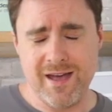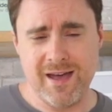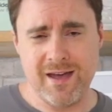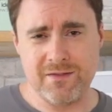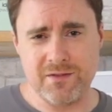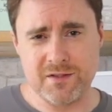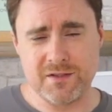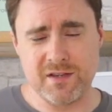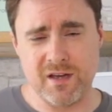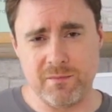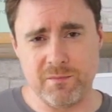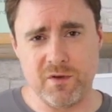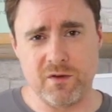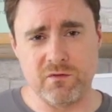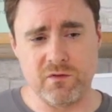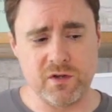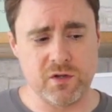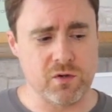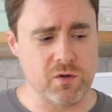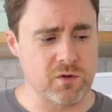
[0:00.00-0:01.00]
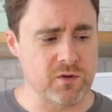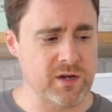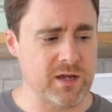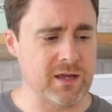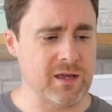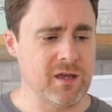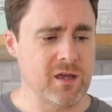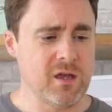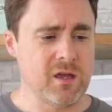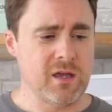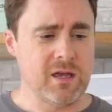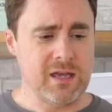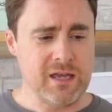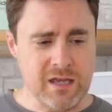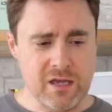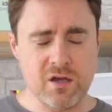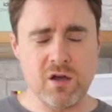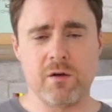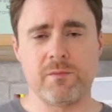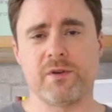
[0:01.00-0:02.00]
at the time of recording.
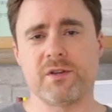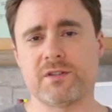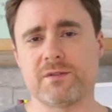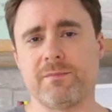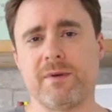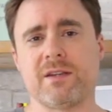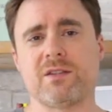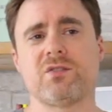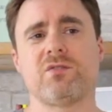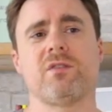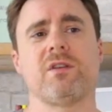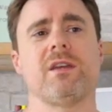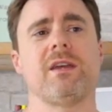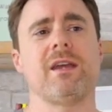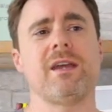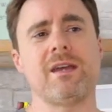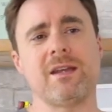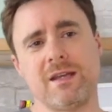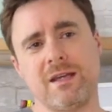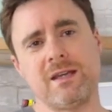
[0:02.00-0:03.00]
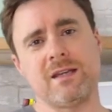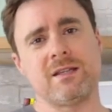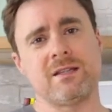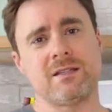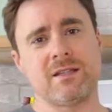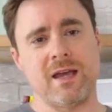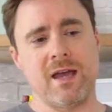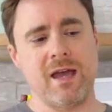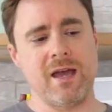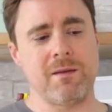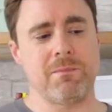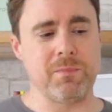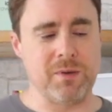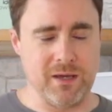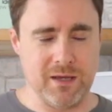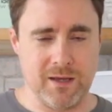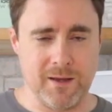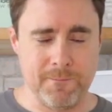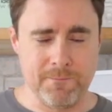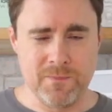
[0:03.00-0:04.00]
E-commerce mastery, it is
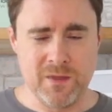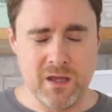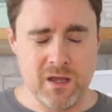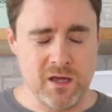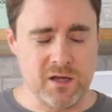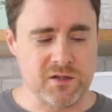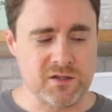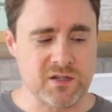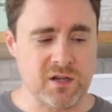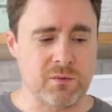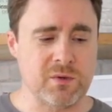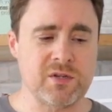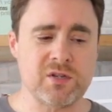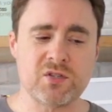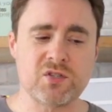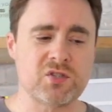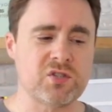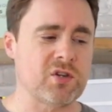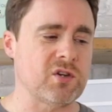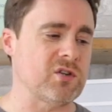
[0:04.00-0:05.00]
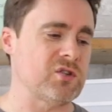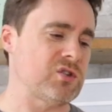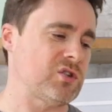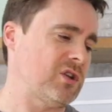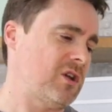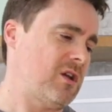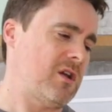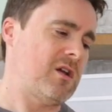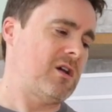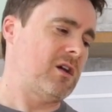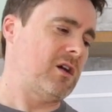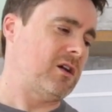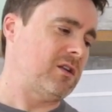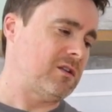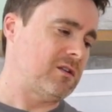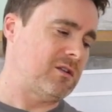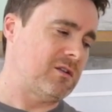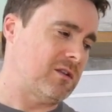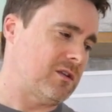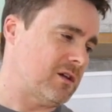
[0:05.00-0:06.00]
epic. And so we just touch a
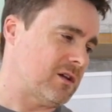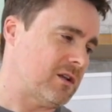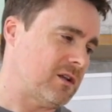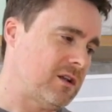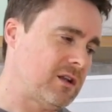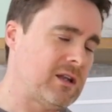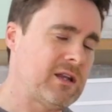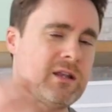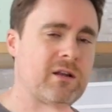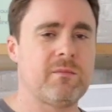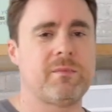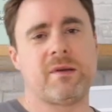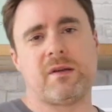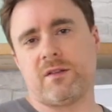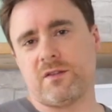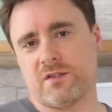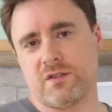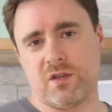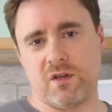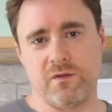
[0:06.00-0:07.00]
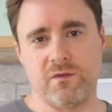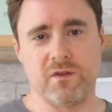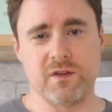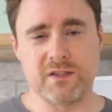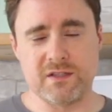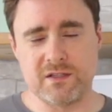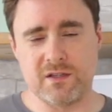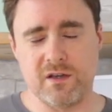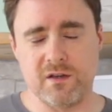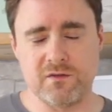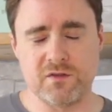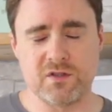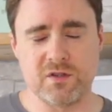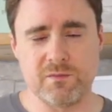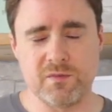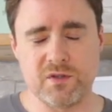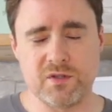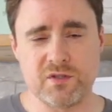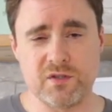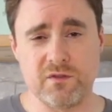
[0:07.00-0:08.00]
little bit of the surface of
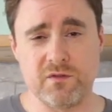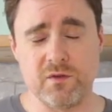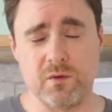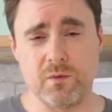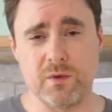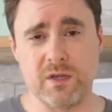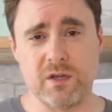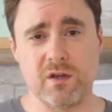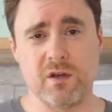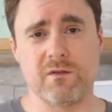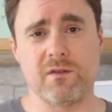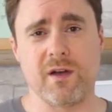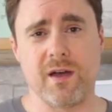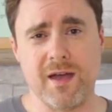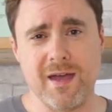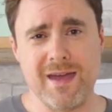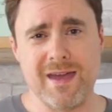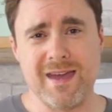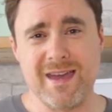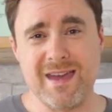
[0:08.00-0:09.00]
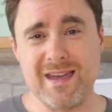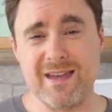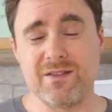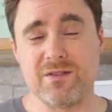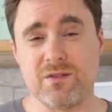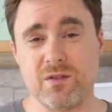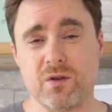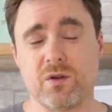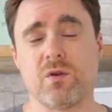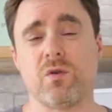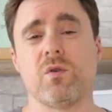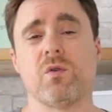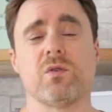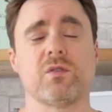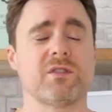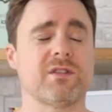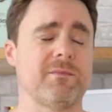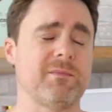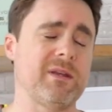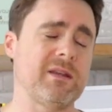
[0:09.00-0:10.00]
some of the stuff that we cover in the
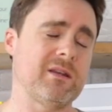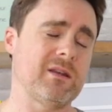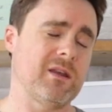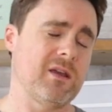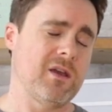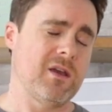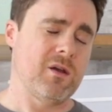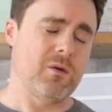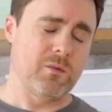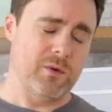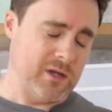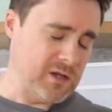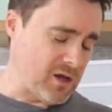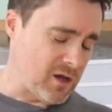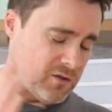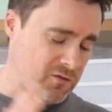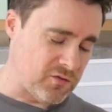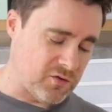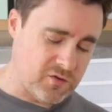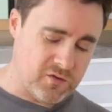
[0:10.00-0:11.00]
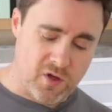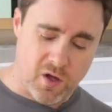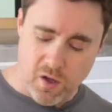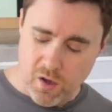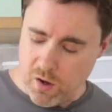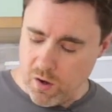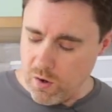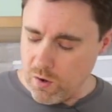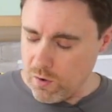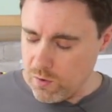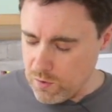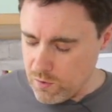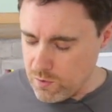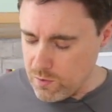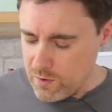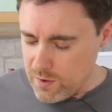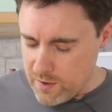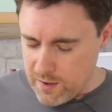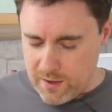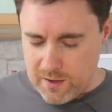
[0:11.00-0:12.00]
course. I mean, we go through the
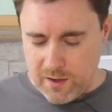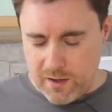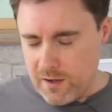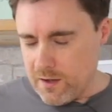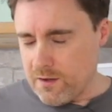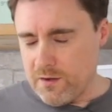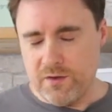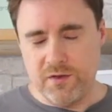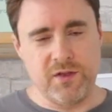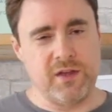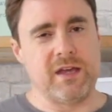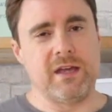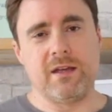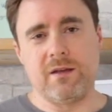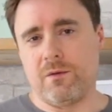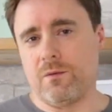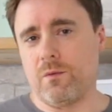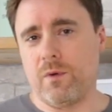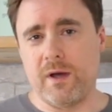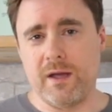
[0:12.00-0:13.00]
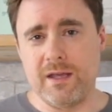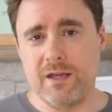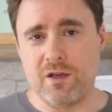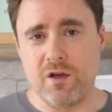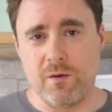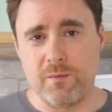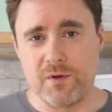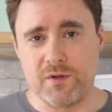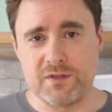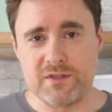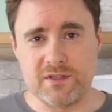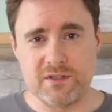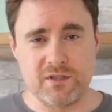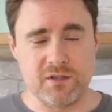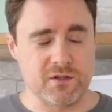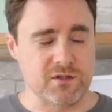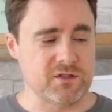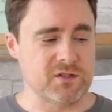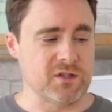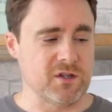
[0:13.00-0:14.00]
whole thing where e-commerce is
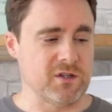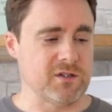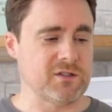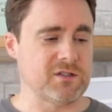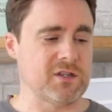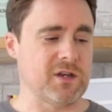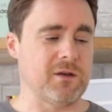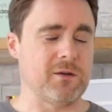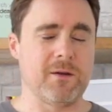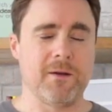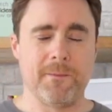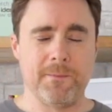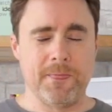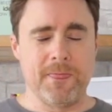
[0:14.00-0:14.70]
concerned. So